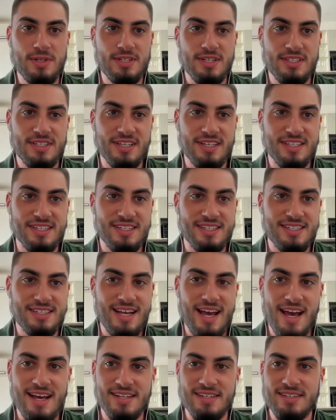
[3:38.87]
a
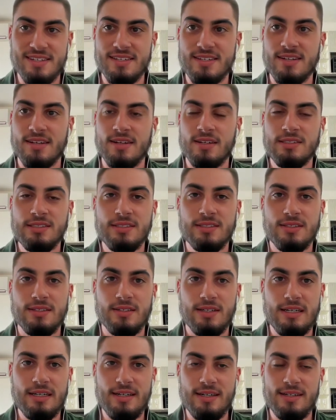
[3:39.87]
success.
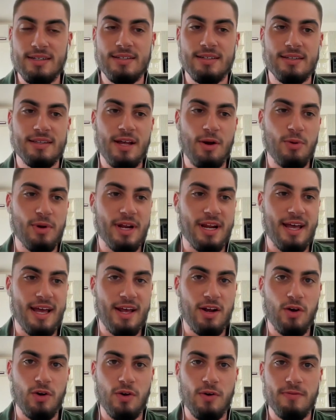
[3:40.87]
Now we're going to head
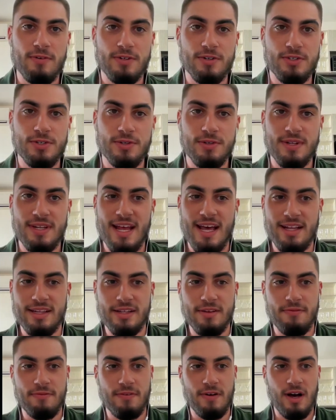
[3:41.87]
on over to
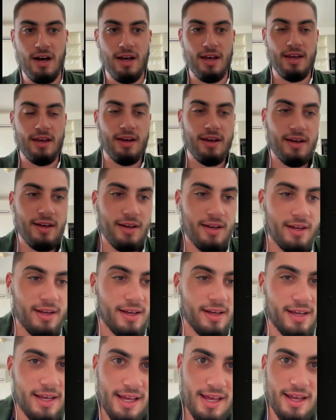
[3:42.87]
Netlify
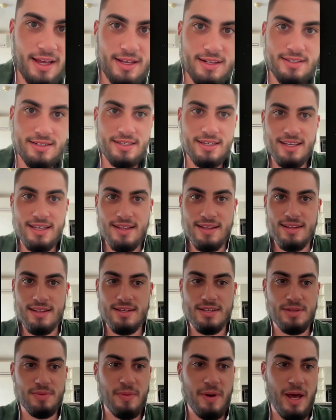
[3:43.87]
and get this
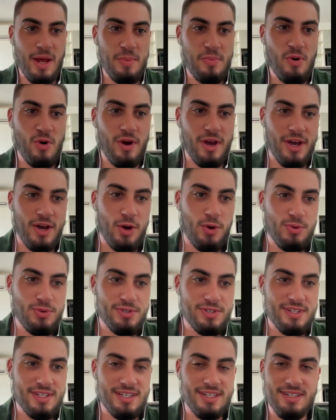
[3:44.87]
bad boy
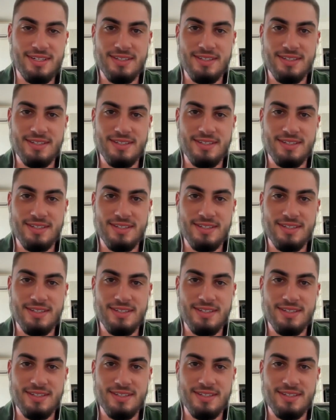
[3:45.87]
hosted.